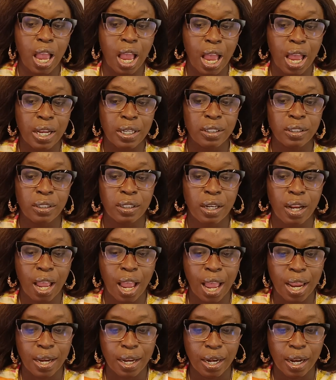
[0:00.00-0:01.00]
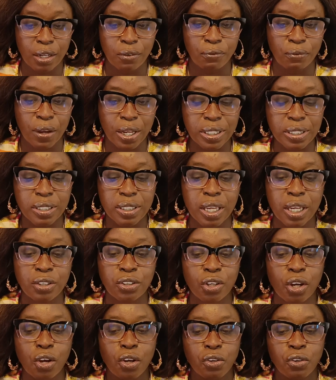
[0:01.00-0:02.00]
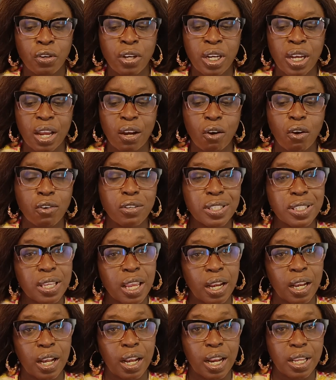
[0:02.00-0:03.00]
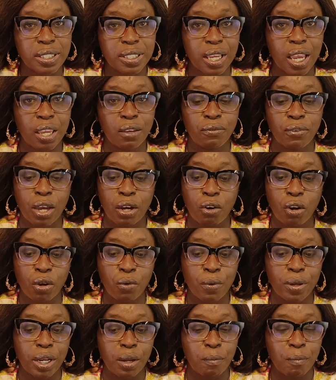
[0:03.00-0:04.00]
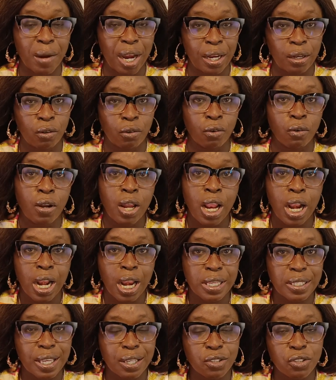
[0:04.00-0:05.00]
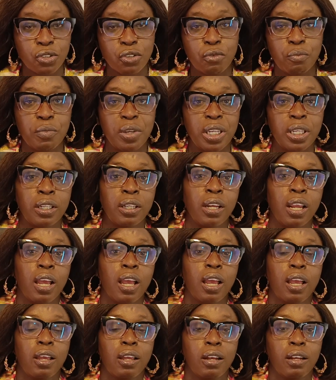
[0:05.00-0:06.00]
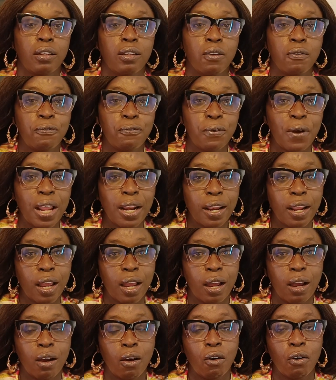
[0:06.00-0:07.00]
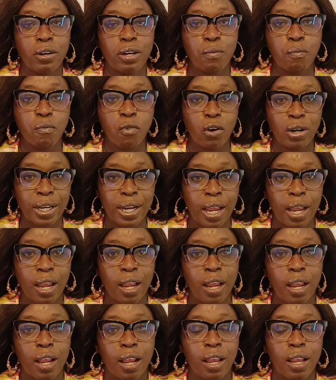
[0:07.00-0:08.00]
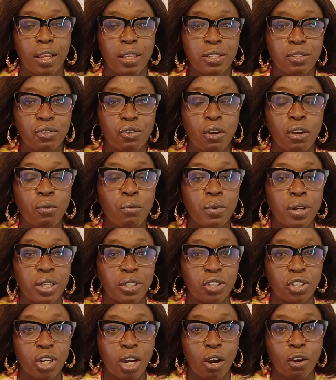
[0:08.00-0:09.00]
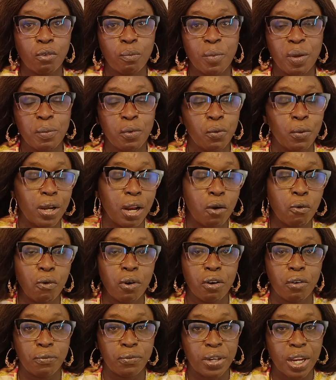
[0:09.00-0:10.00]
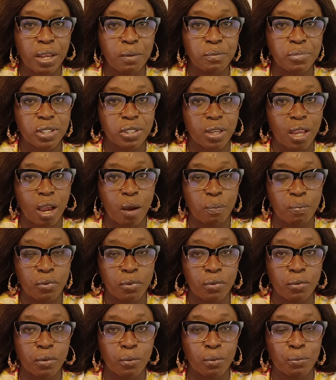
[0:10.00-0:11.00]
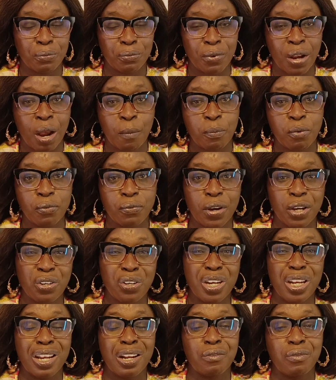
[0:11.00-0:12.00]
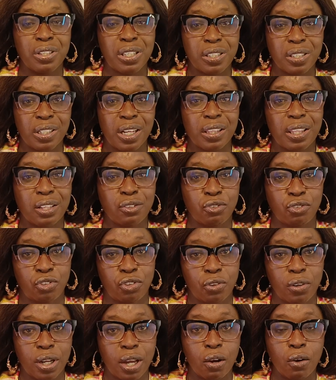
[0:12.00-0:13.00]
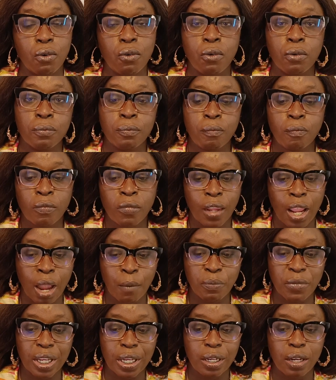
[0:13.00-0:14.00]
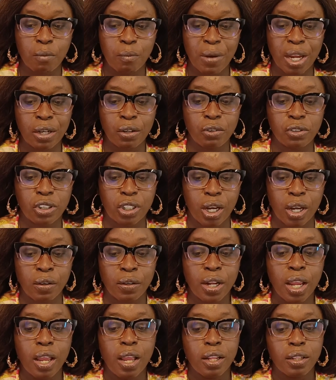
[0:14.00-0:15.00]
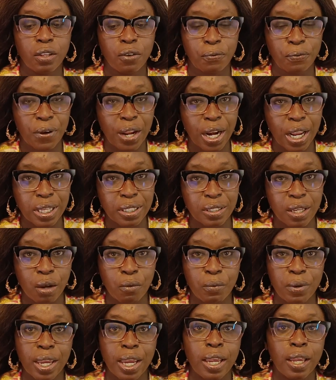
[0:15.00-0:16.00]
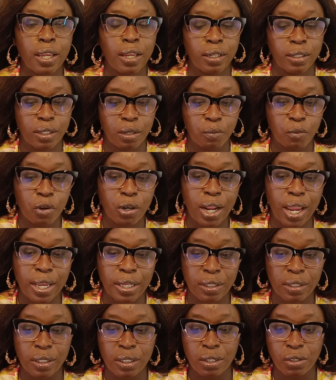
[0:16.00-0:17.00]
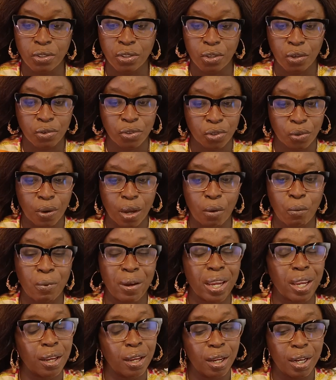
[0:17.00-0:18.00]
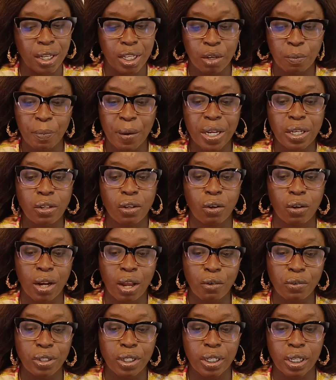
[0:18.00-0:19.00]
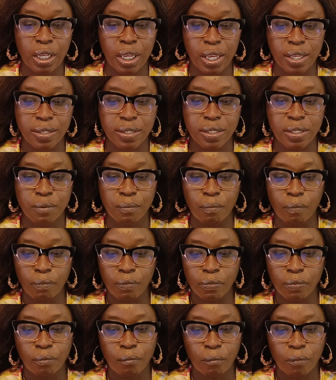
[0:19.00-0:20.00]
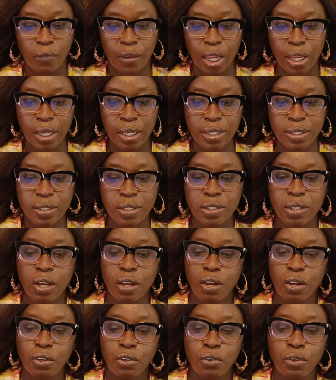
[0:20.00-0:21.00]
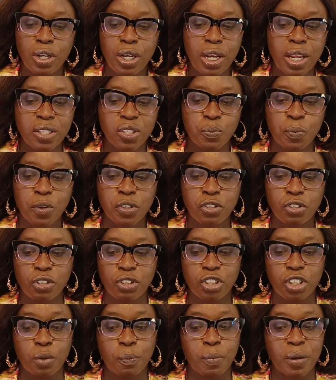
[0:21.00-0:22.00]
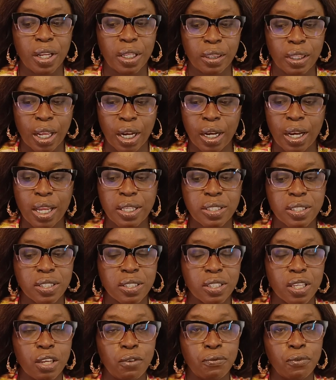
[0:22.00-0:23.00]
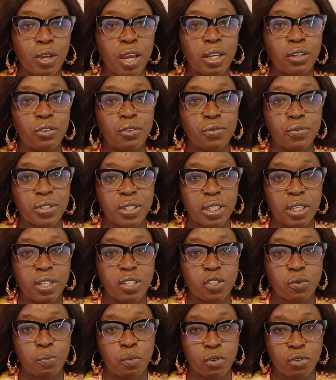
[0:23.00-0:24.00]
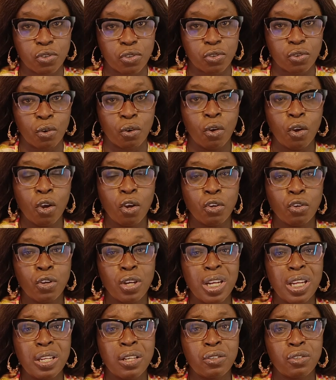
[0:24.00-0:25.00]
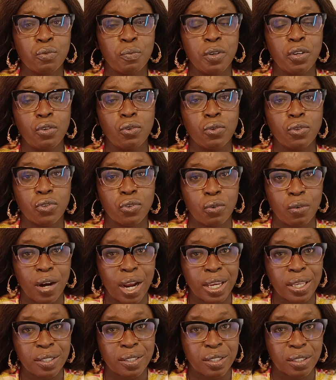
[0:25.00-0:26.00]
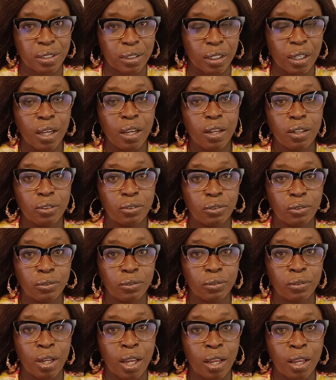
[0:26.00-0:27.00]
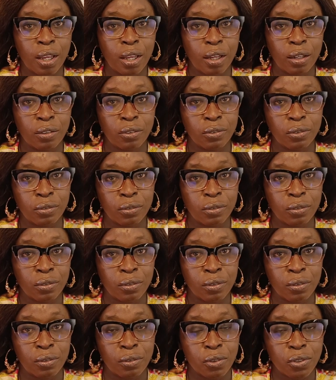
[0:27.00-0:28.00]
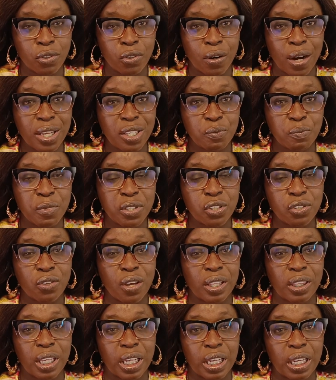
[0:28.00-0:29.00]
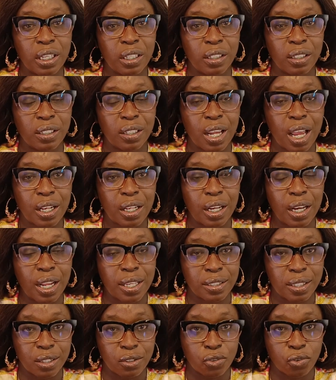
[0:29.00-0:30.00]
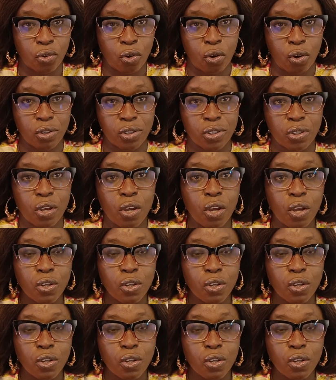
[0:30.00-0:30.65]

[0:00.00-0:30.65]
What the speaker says: an added advantage. You need a consent letter if you're going with a minor. Let's assuming the father or the mother is going with a child, maybe without one of them's approval. You need a written letter to show that, oh, I'm taking a minor child. The father is aware, the mother is also aware, depending on how the case is. You need a sponsorship letter. That is, if you are using a sponsor, you need it to be notarized. Notarized means you are taking that letter to court